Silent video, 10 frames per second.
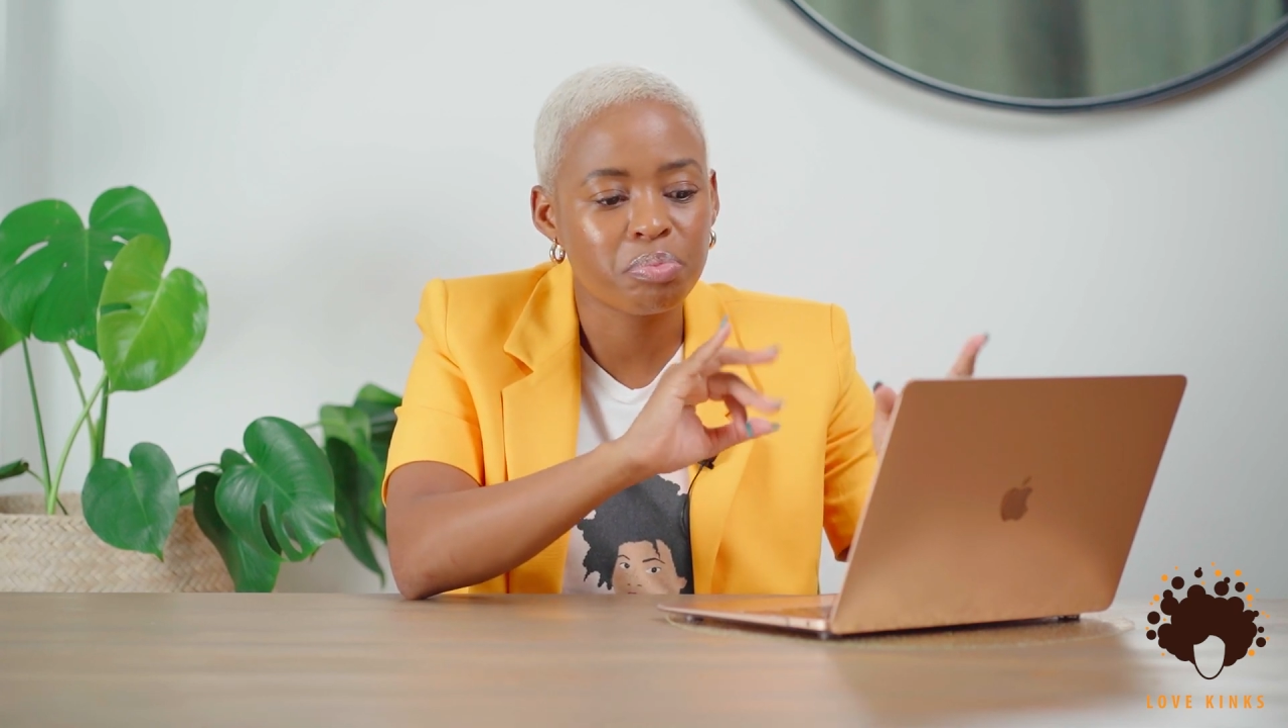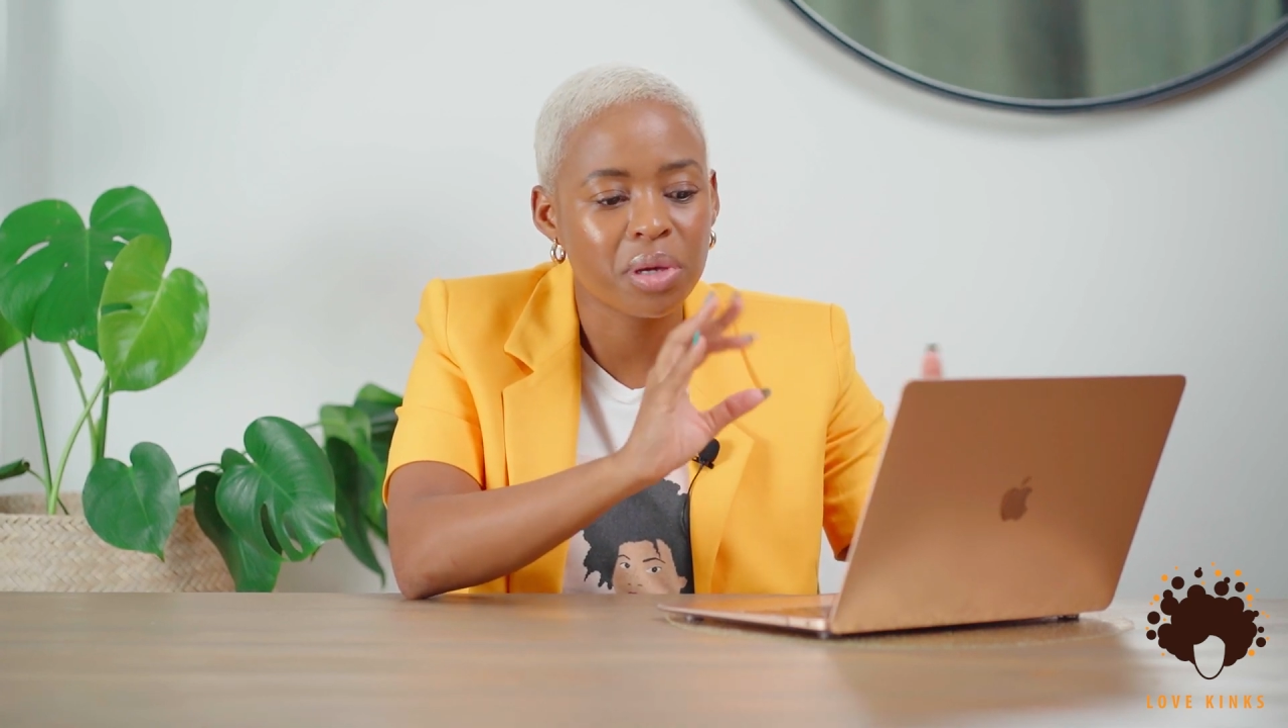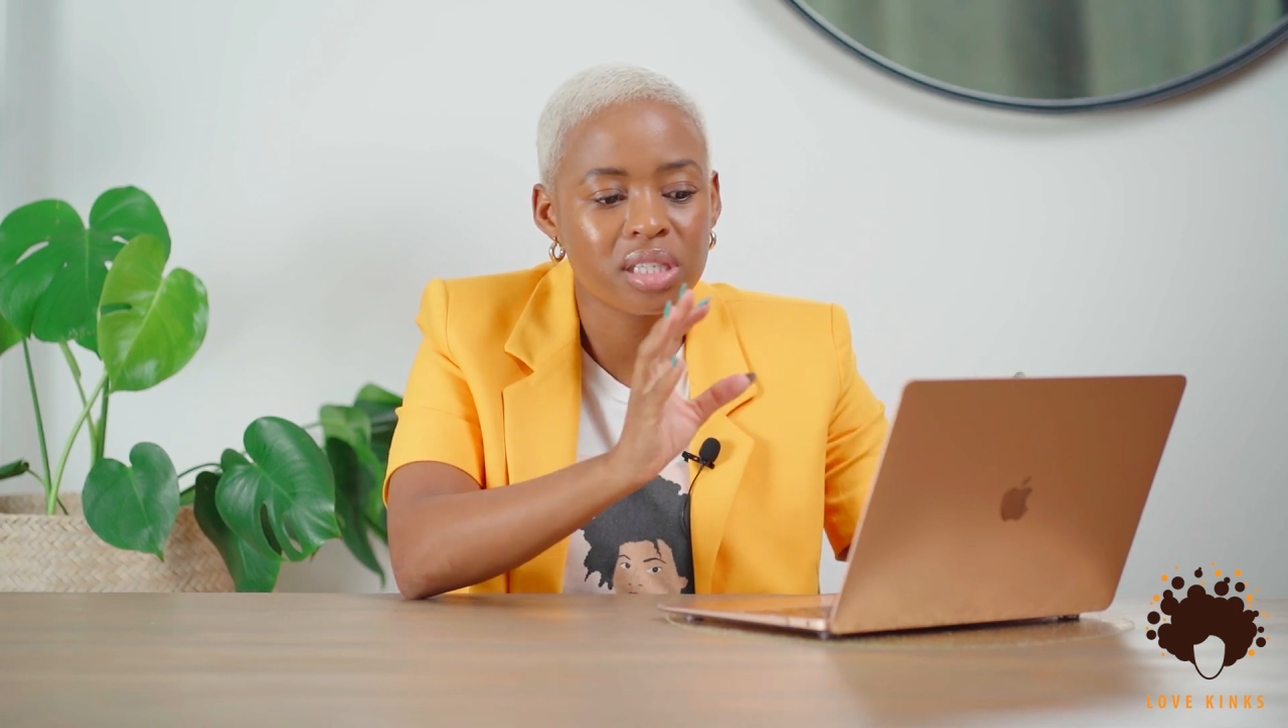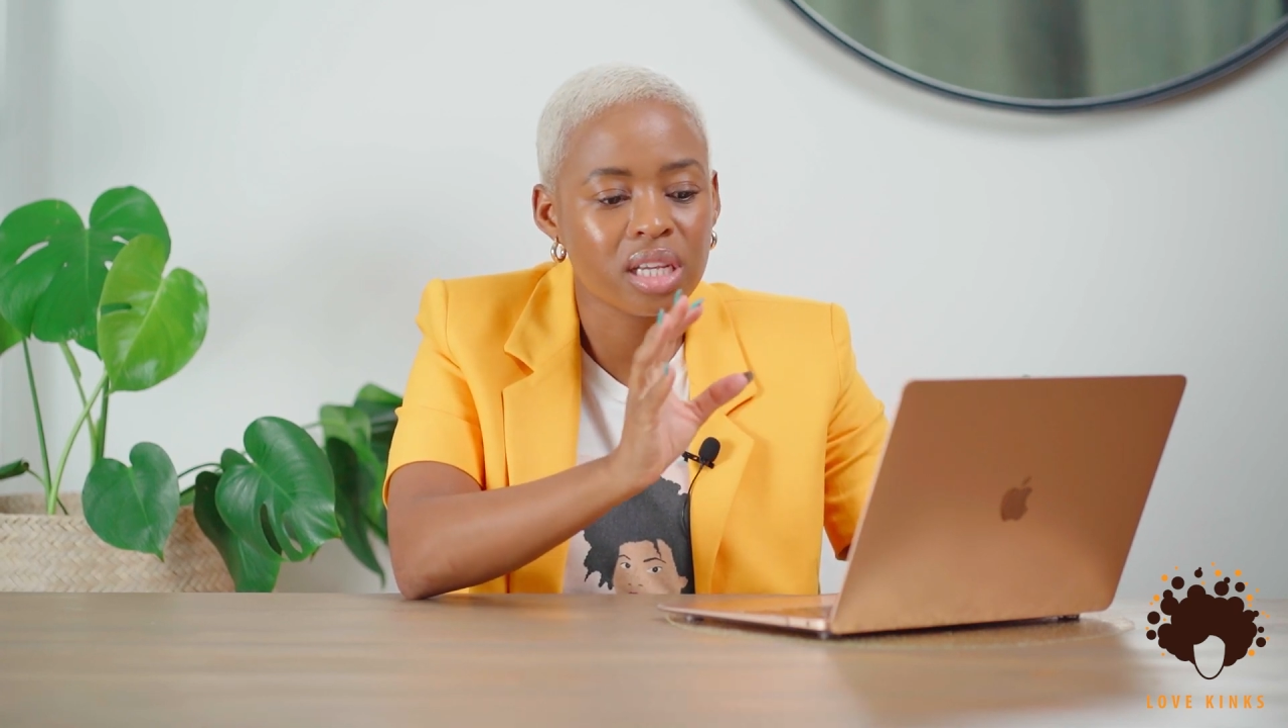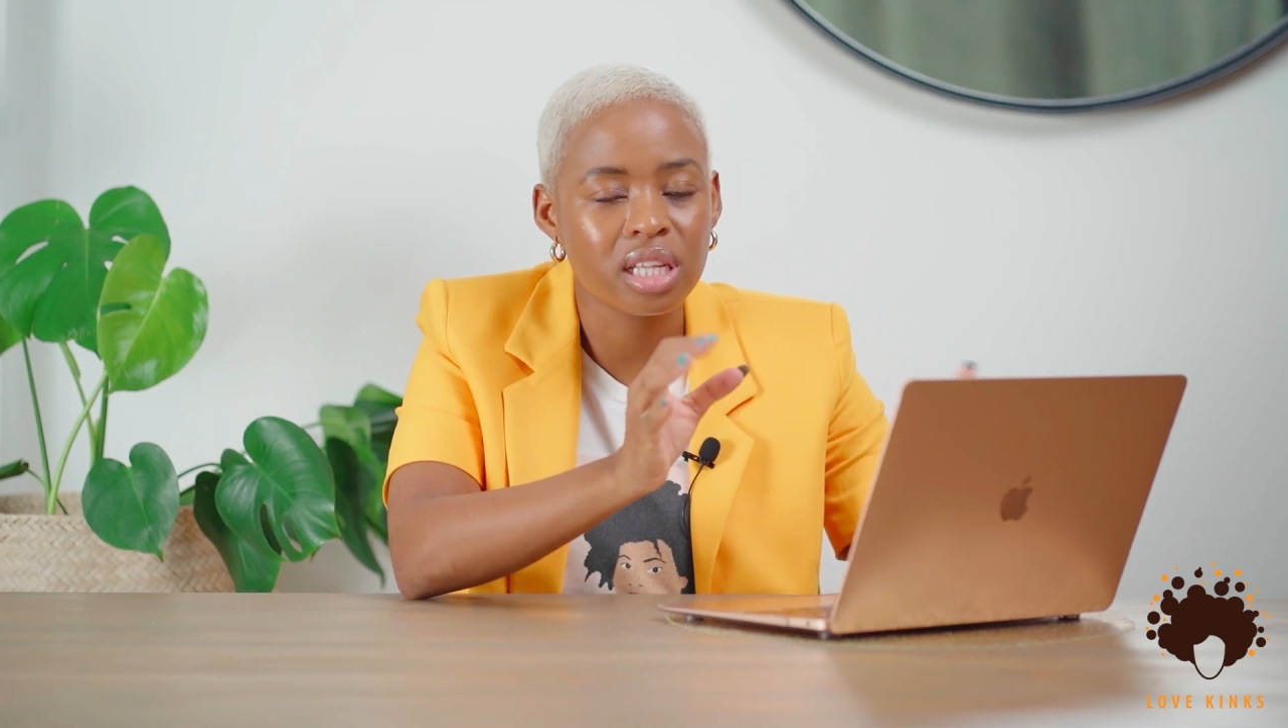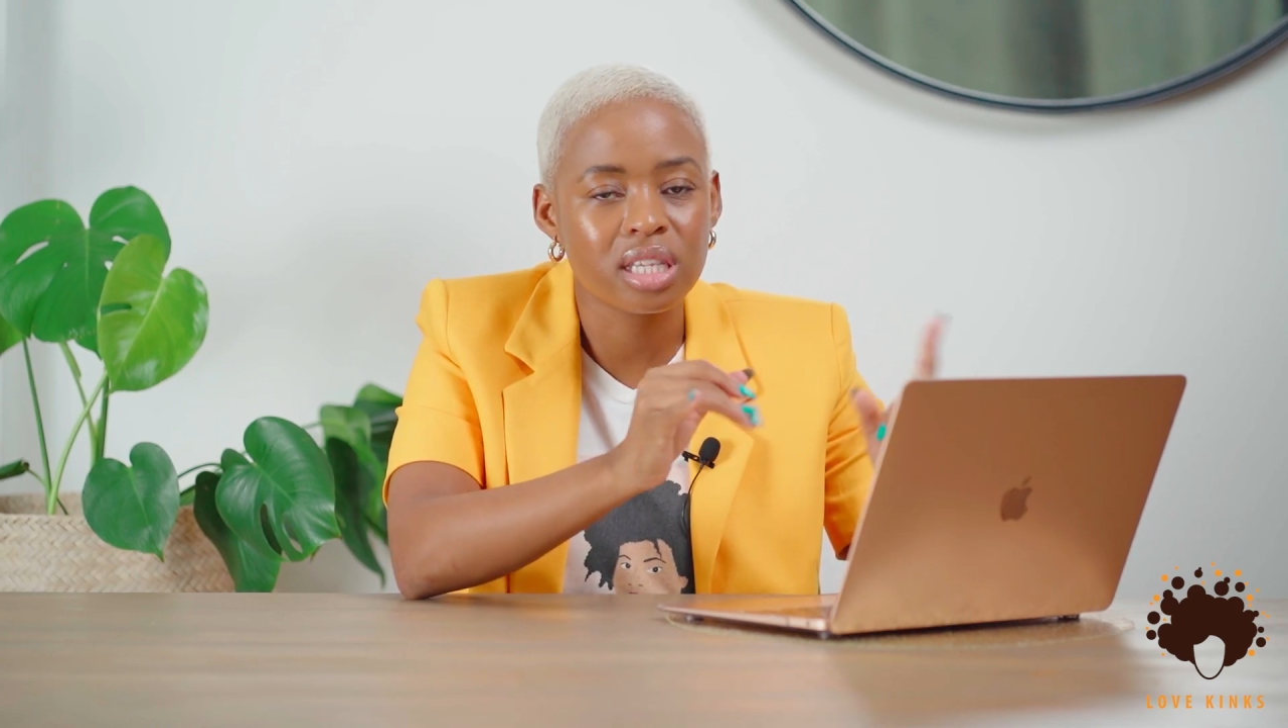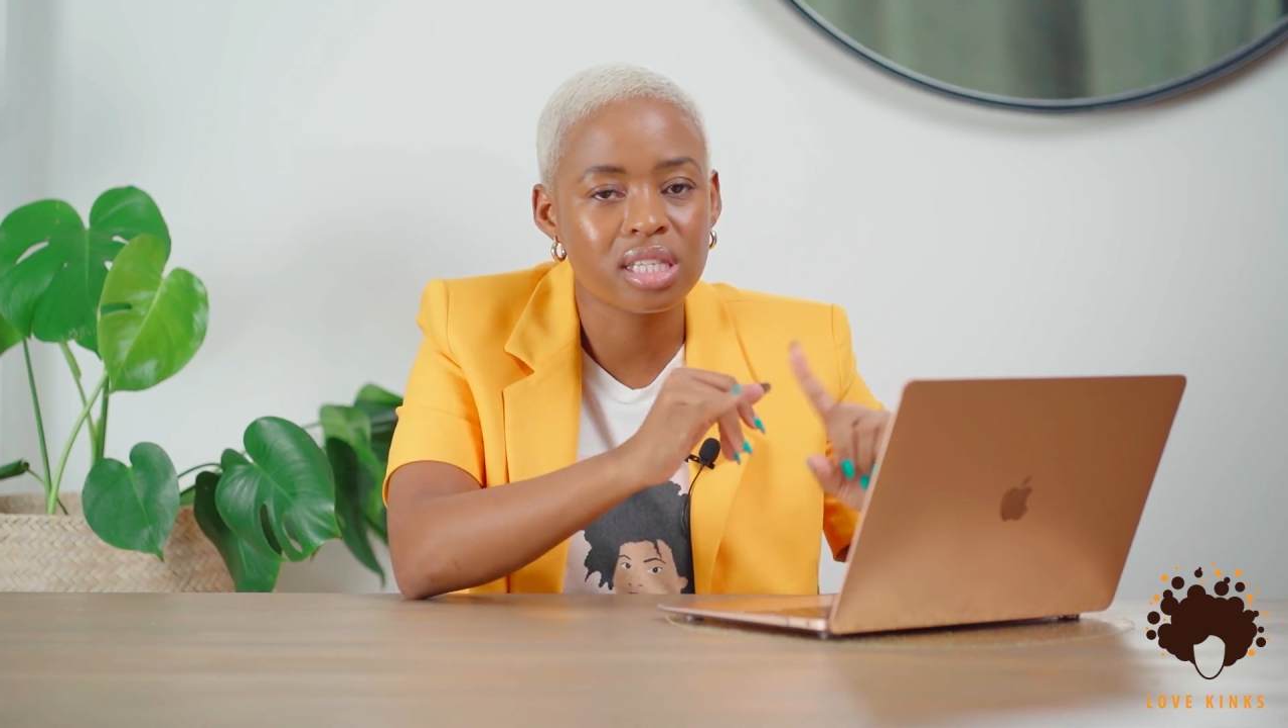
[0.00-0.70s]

basically